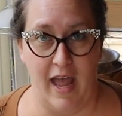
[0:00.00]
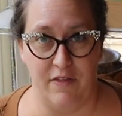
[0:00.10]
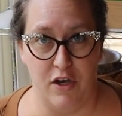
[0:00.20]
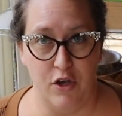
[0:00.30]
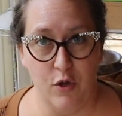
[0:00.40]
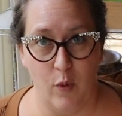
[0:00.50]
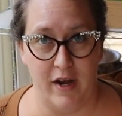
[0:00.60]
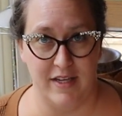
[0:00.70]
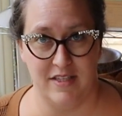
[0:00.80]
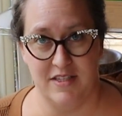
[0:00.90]
and the new one
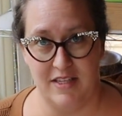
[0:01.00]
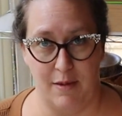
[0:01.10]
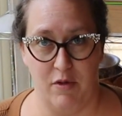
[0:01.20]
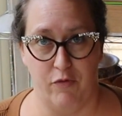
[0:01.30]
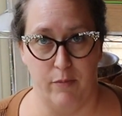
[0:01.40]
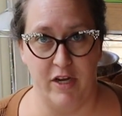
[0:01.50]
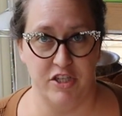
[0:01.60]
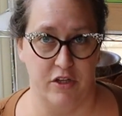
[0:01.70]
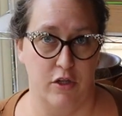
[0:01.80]
has the same information.